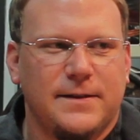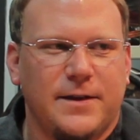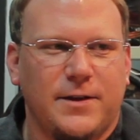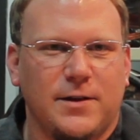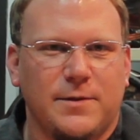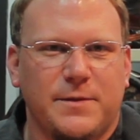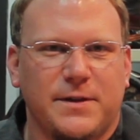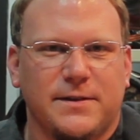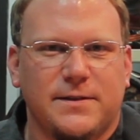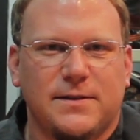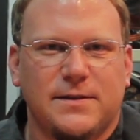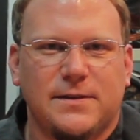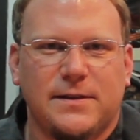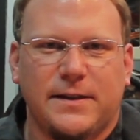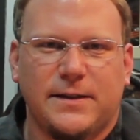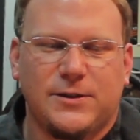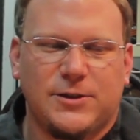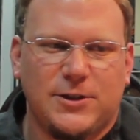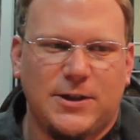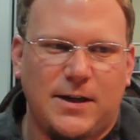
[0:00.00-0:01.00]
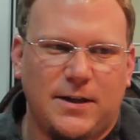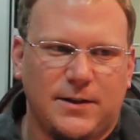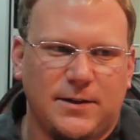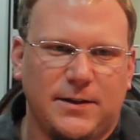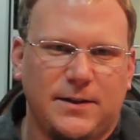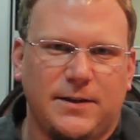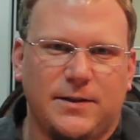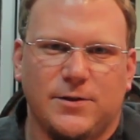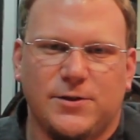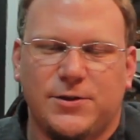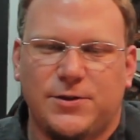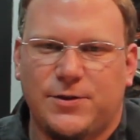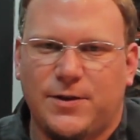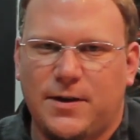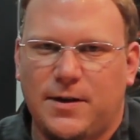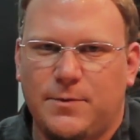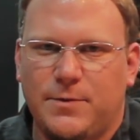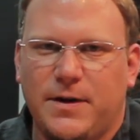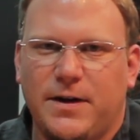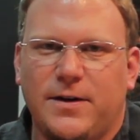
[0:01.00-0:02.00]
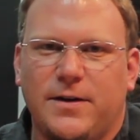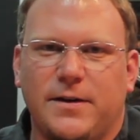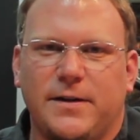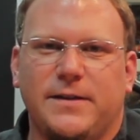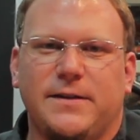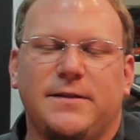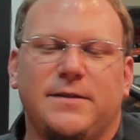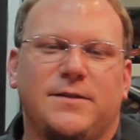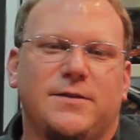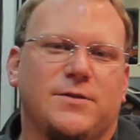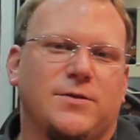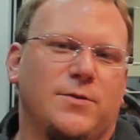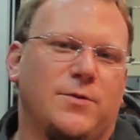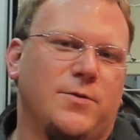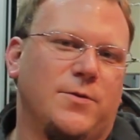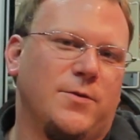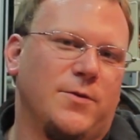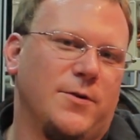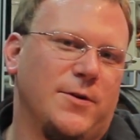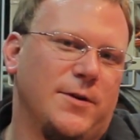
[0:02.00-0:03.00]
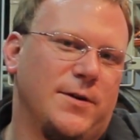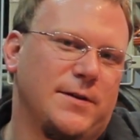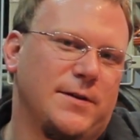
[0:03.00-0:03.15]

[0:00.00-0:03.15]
elements like chocolate or strawberries or